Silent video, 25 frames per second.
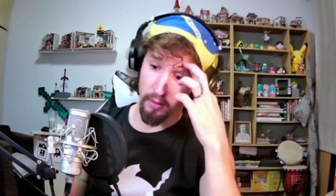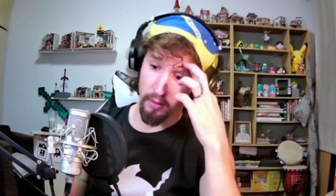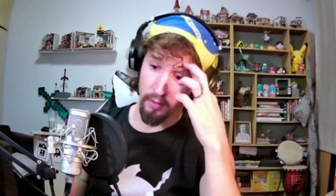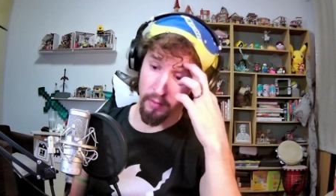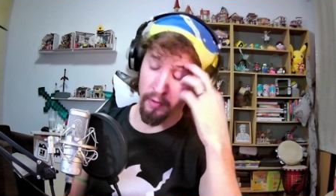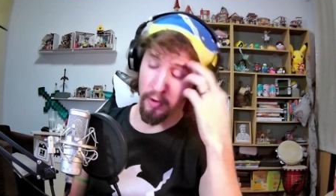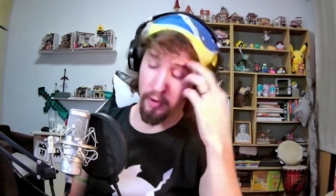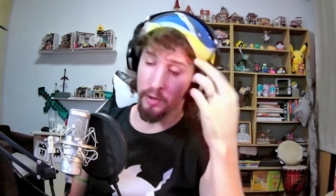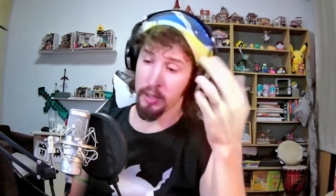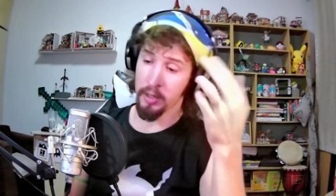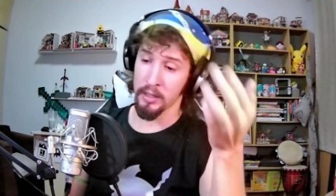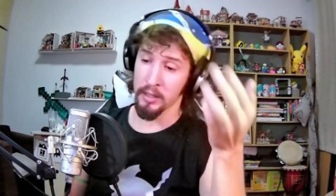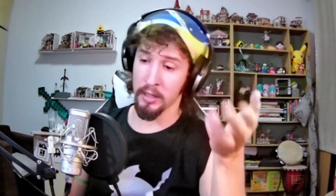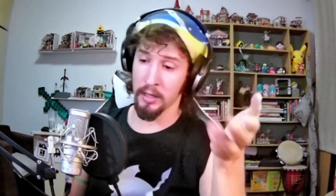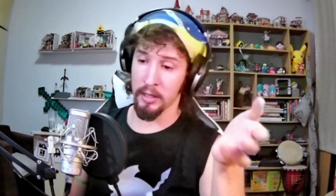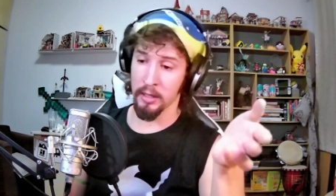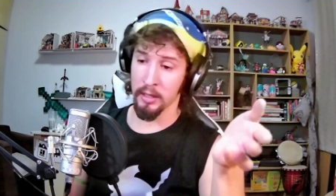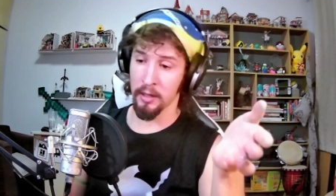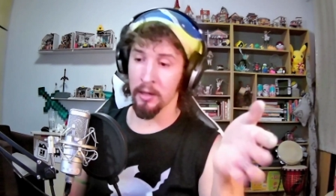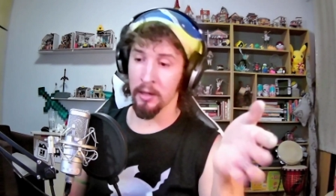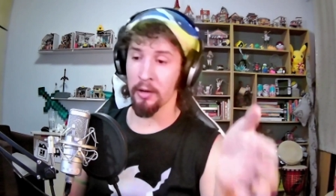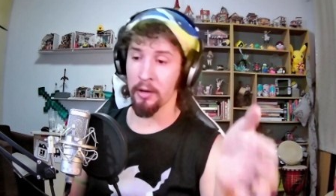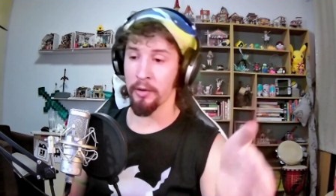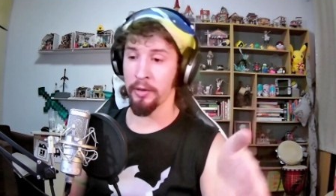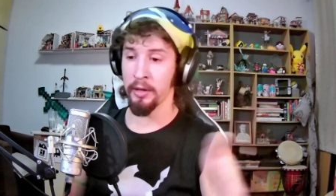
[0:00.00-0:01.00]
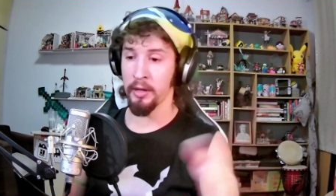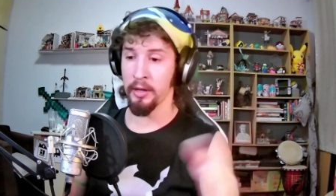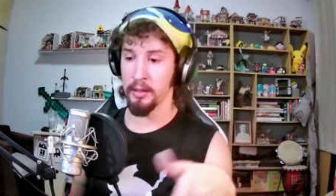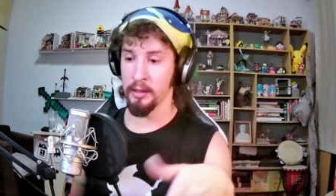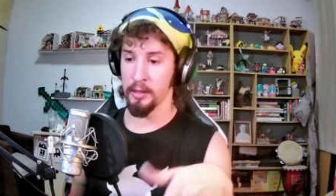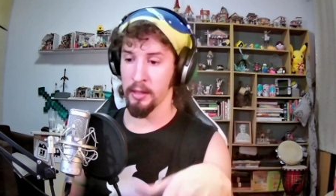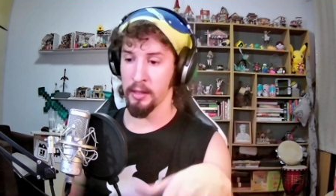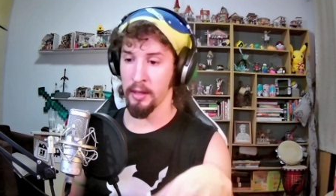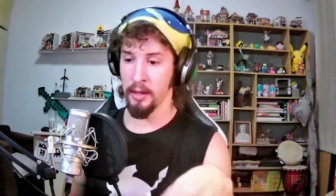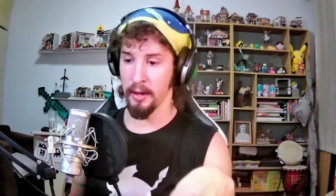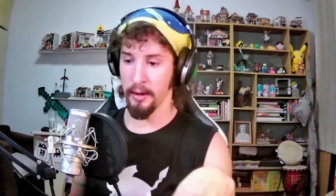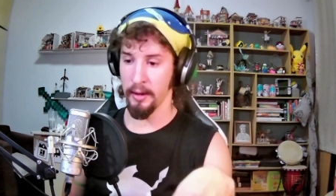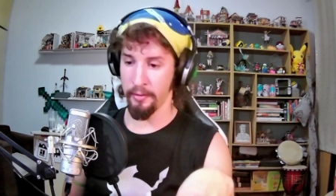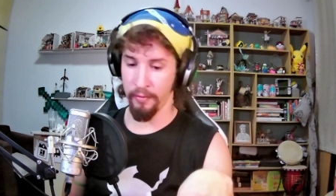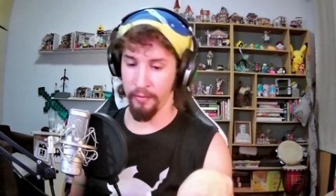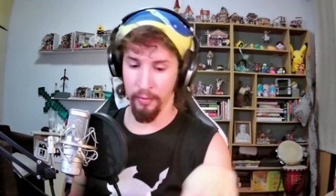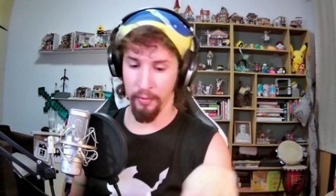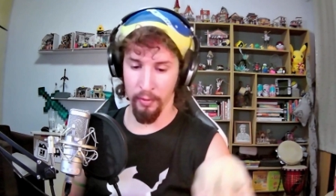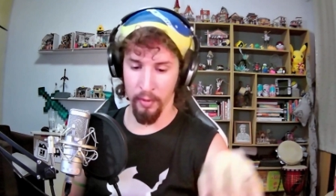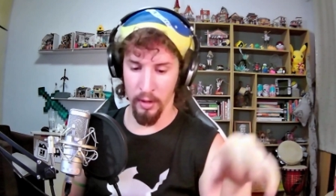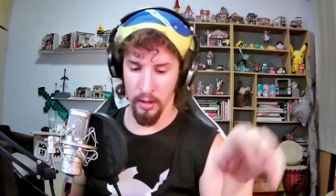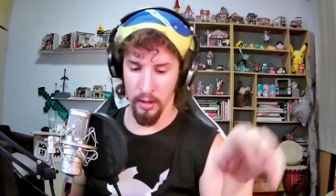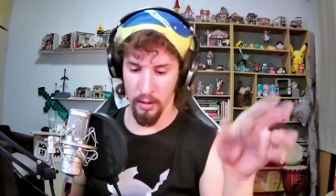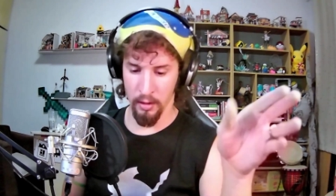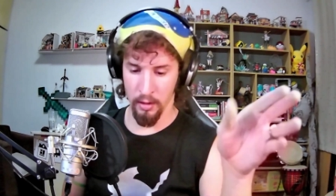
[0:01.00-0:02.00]
focus on the little things in life.
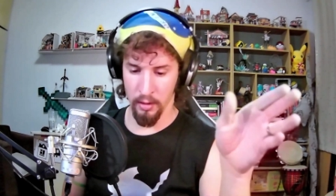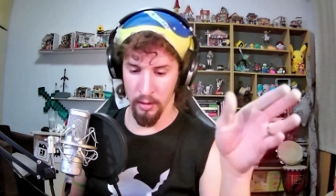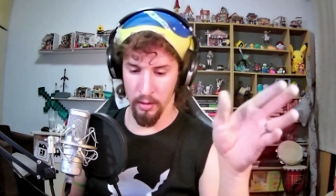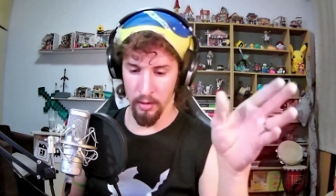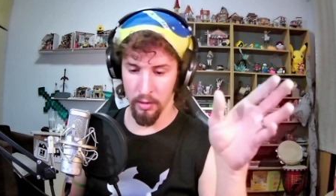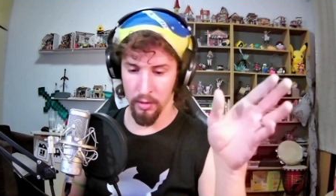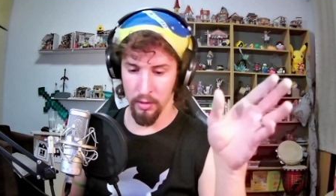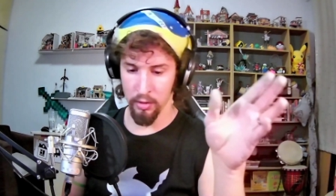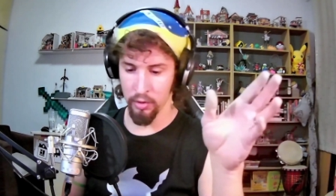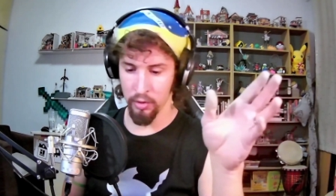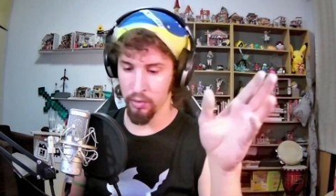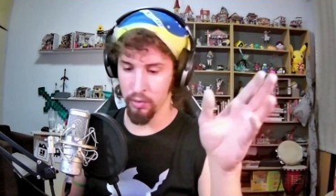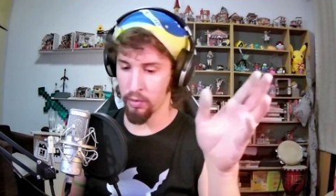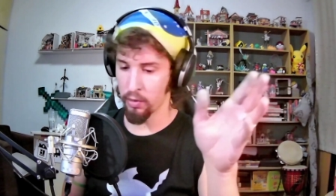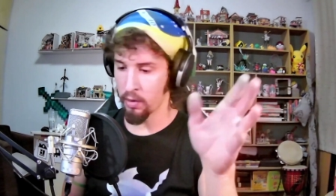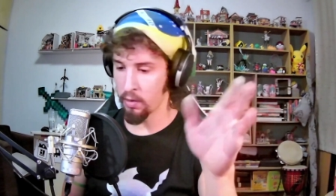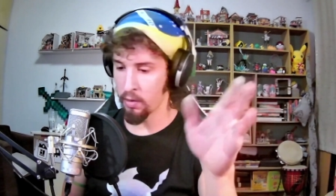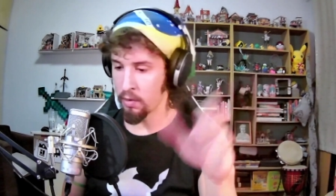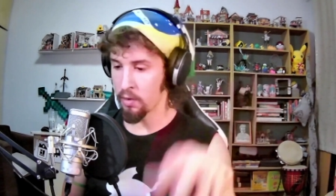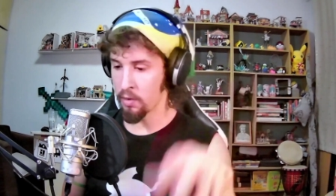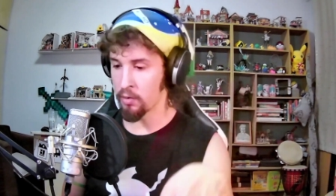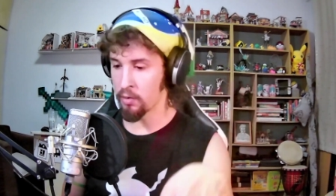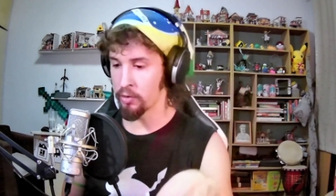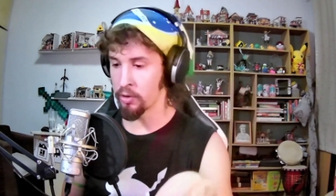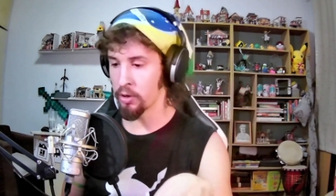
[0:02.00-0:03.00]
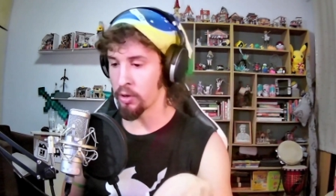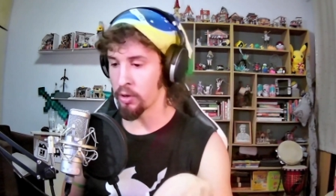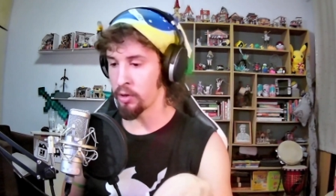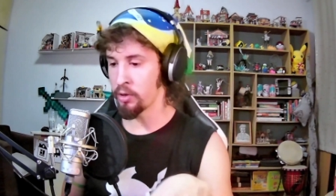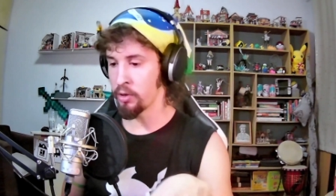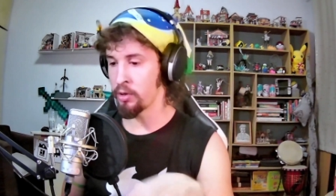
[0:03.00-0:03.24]
When you grow older,